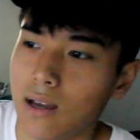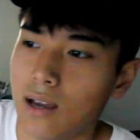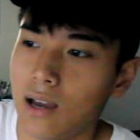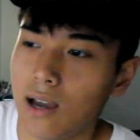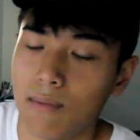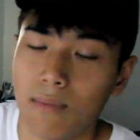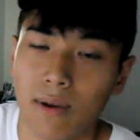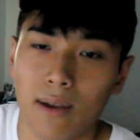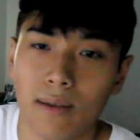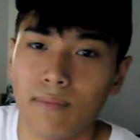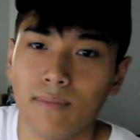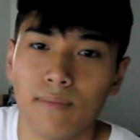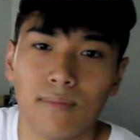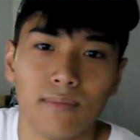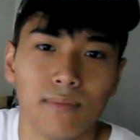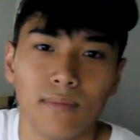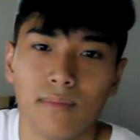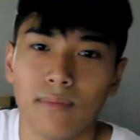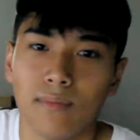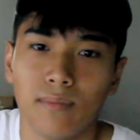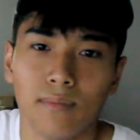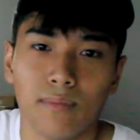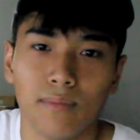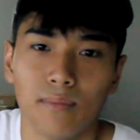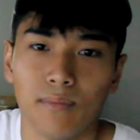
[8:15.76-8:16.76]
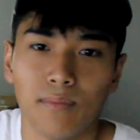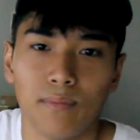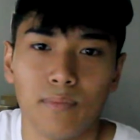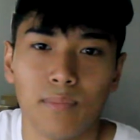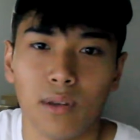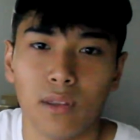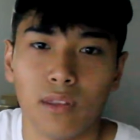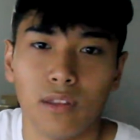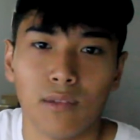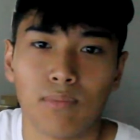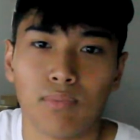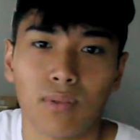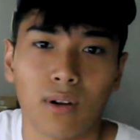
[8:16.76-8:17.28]
I might
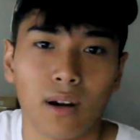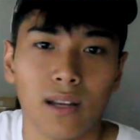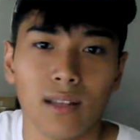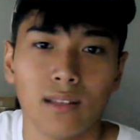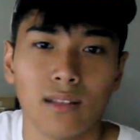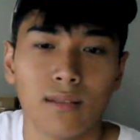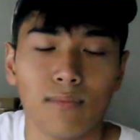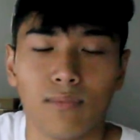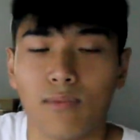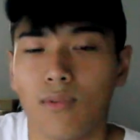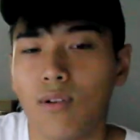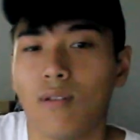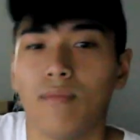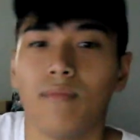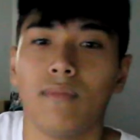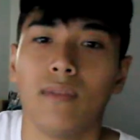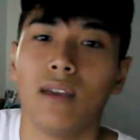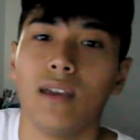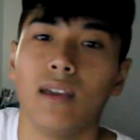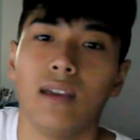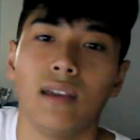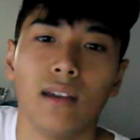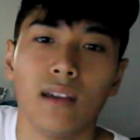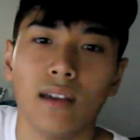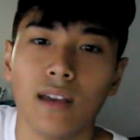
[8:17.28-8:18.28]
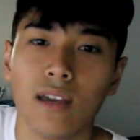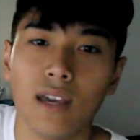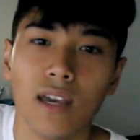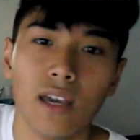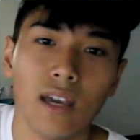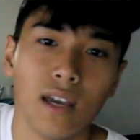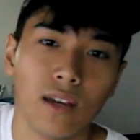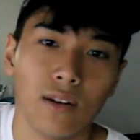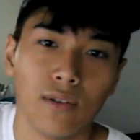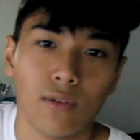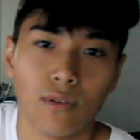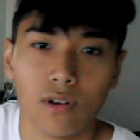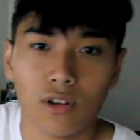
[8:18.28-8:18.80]
put the price on me
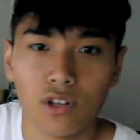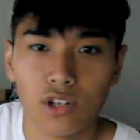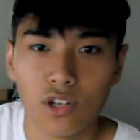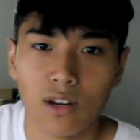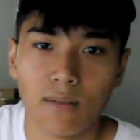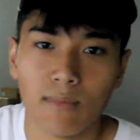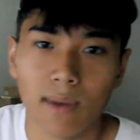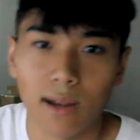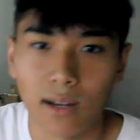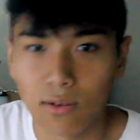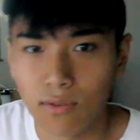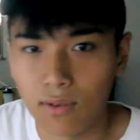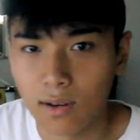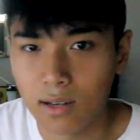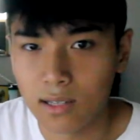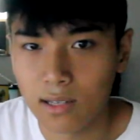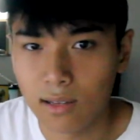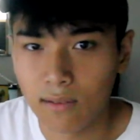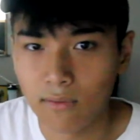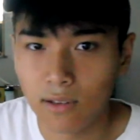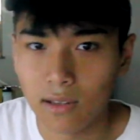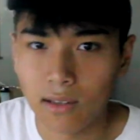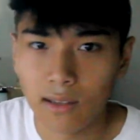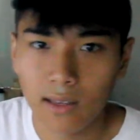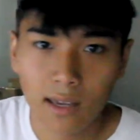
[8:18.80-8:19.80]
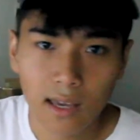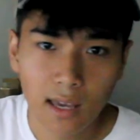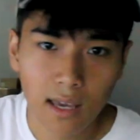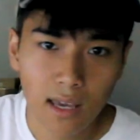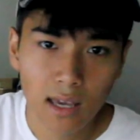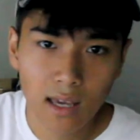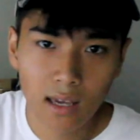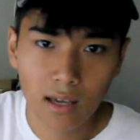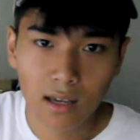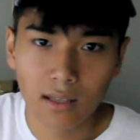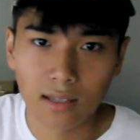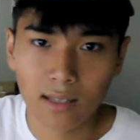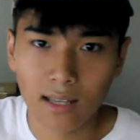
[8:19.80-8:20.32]
in order to share my creativity,
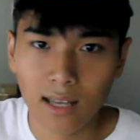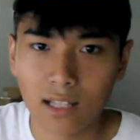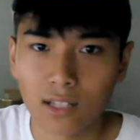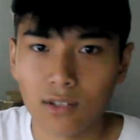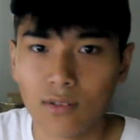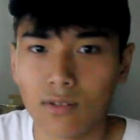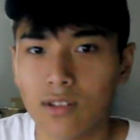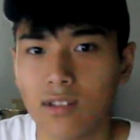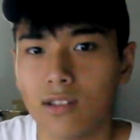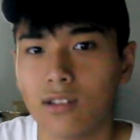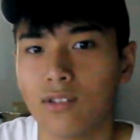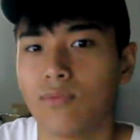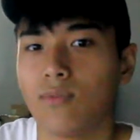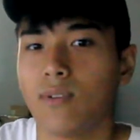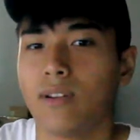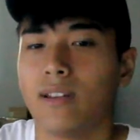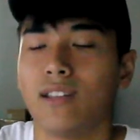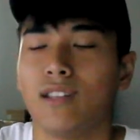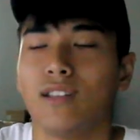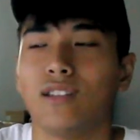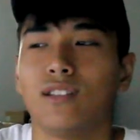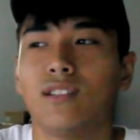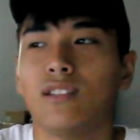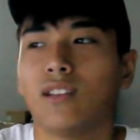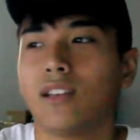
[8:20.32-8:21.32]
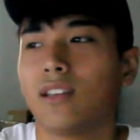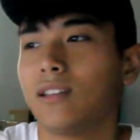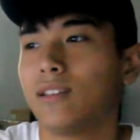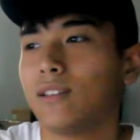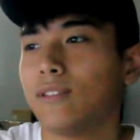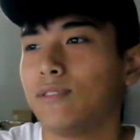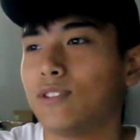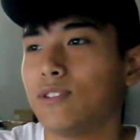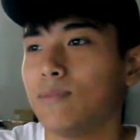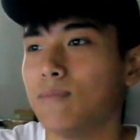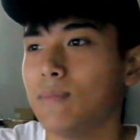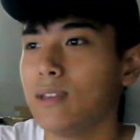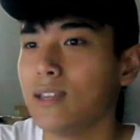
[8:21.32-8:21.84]
because that's just what is, like,
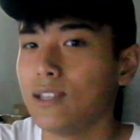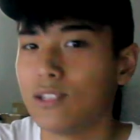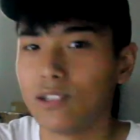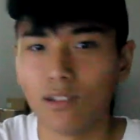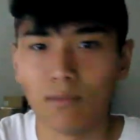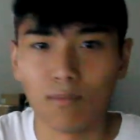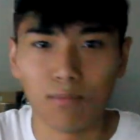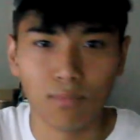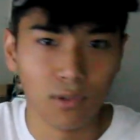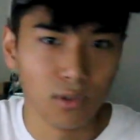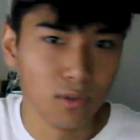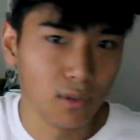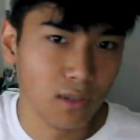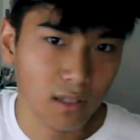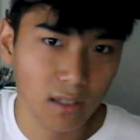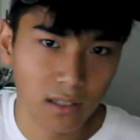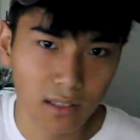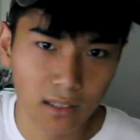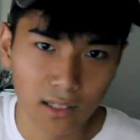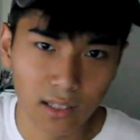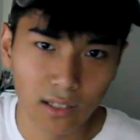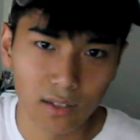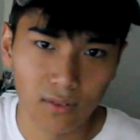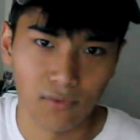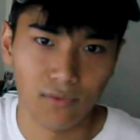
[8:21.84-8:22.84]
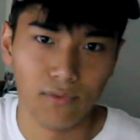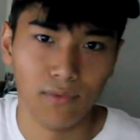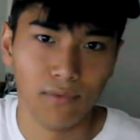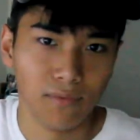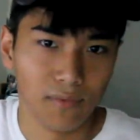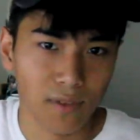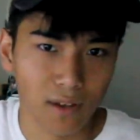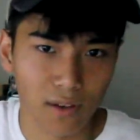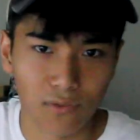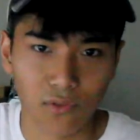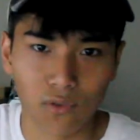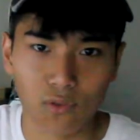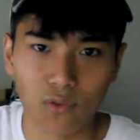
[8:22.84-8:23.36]
to me, it's the beauty of
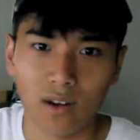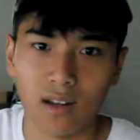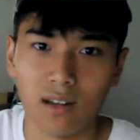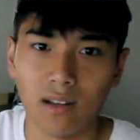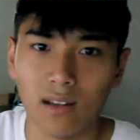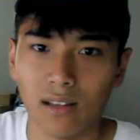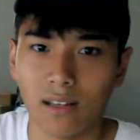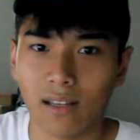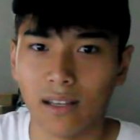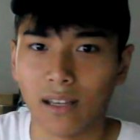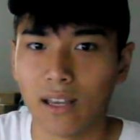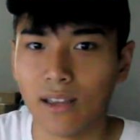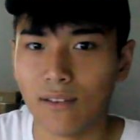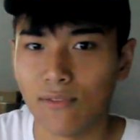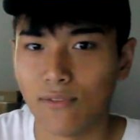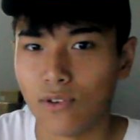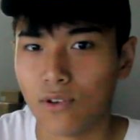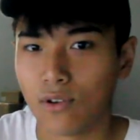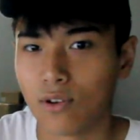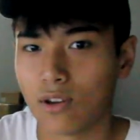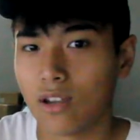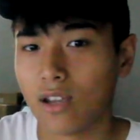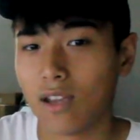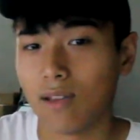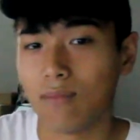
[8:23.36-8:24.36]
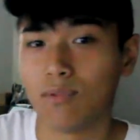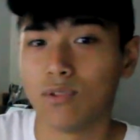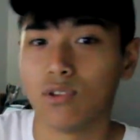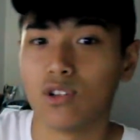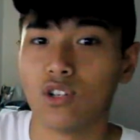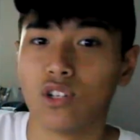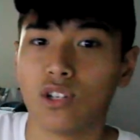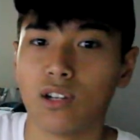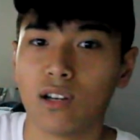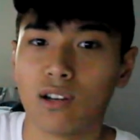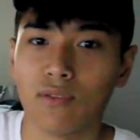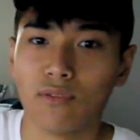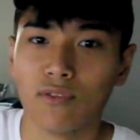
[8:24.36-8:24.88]
creating. If you're able to
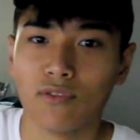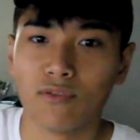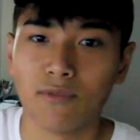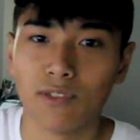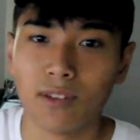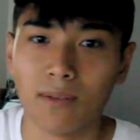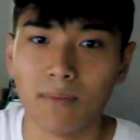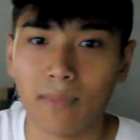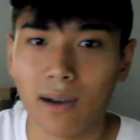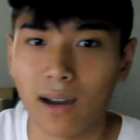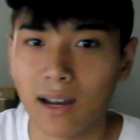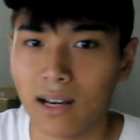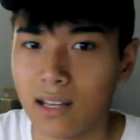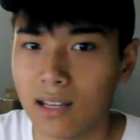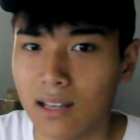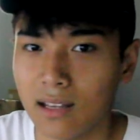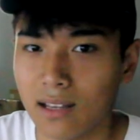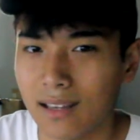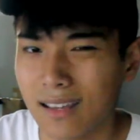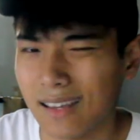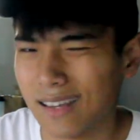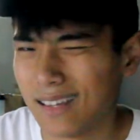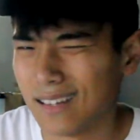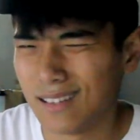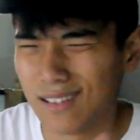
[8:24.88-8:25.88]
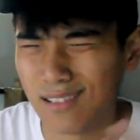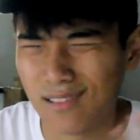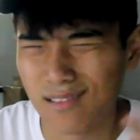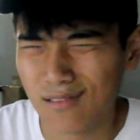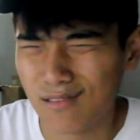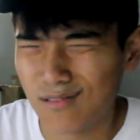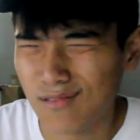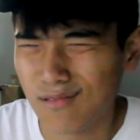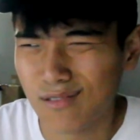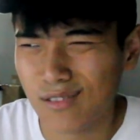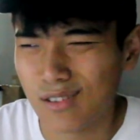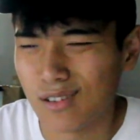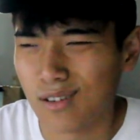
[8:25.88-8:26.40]
share it with somebody, and
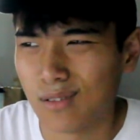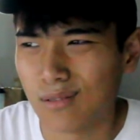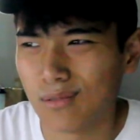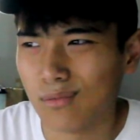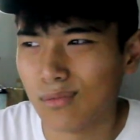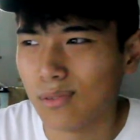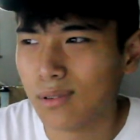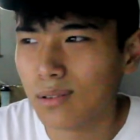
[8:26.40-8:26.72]
you're not